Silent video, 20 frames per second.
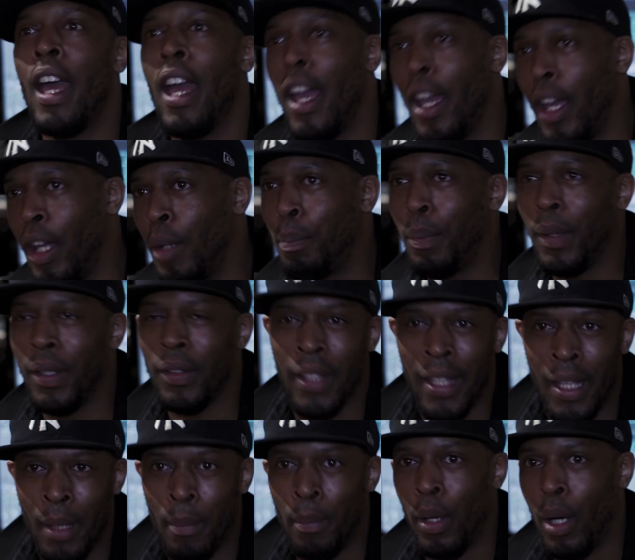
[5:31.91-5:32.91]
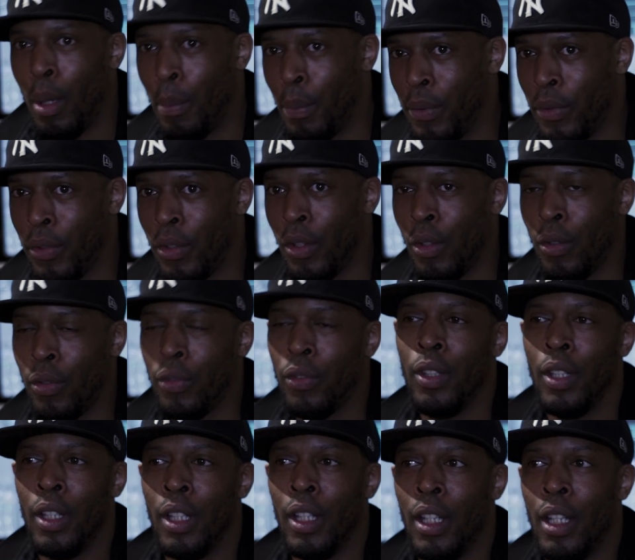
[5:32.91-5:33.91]
heard bits of hip hop and
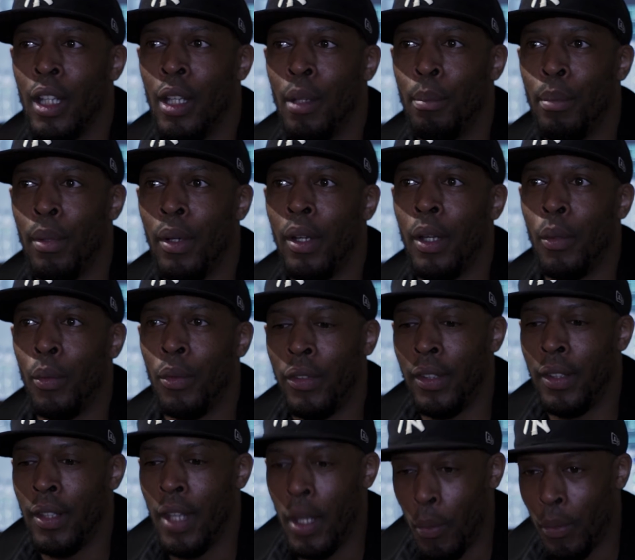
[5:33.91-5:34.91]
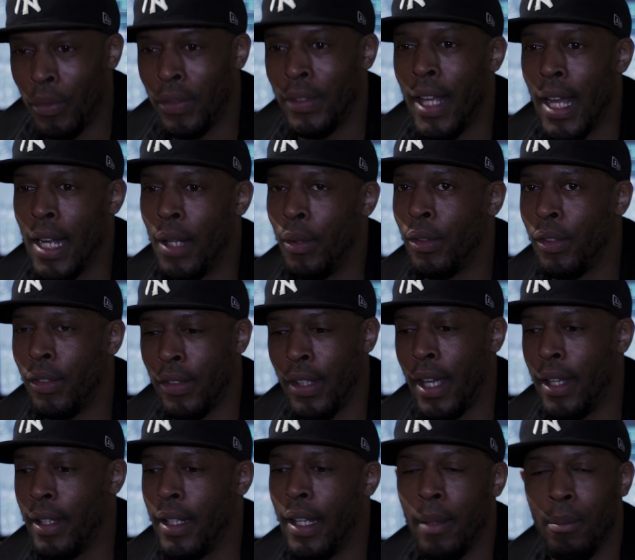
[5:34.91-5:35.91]
stuff, but it was then it was just
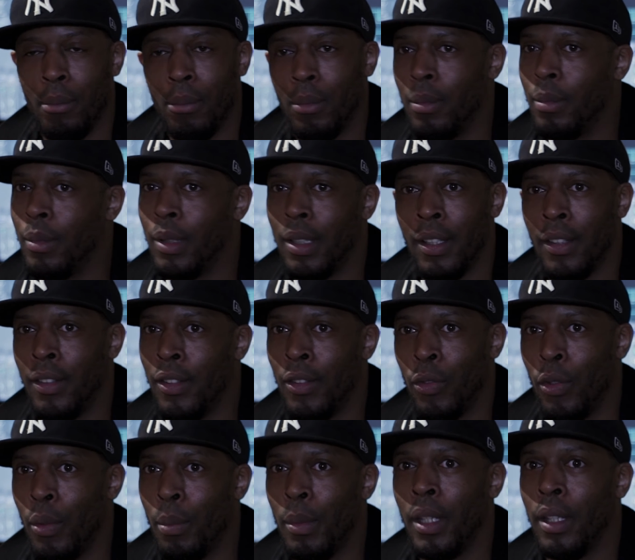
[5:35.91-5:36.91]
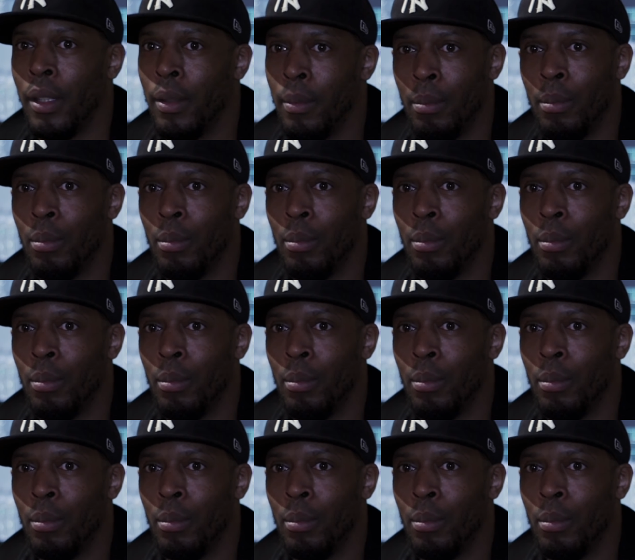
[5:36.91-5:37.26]
like, yeah, this is for me.